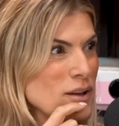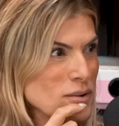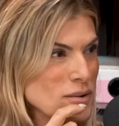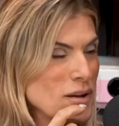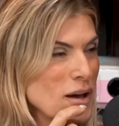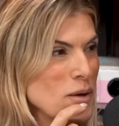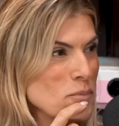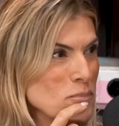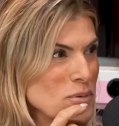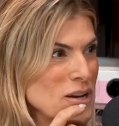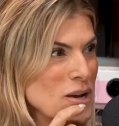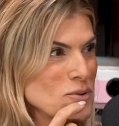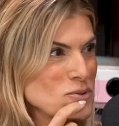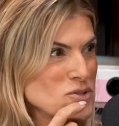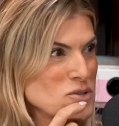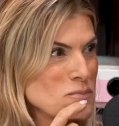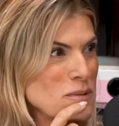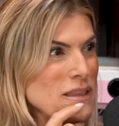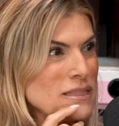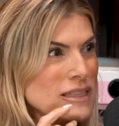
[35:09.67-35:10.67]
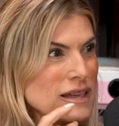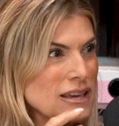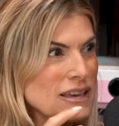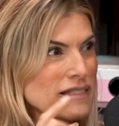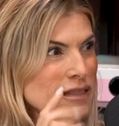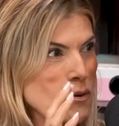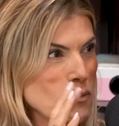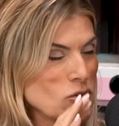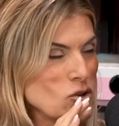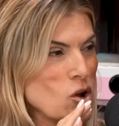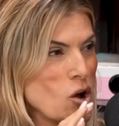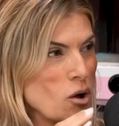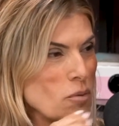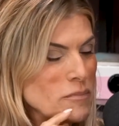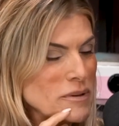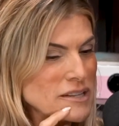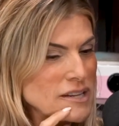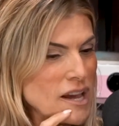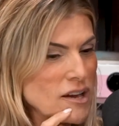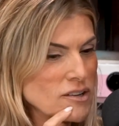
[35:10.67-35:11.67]
Unbeknownst to me, thinking that would calm
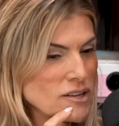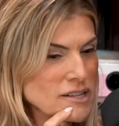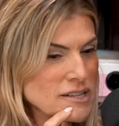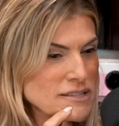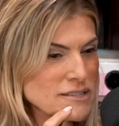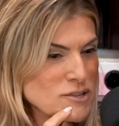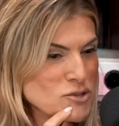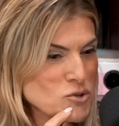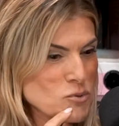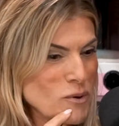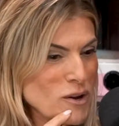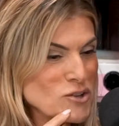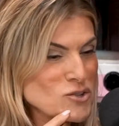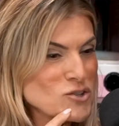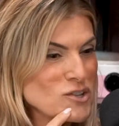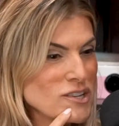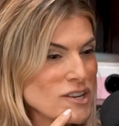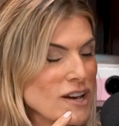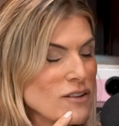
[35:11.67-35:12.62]
me down in a situation.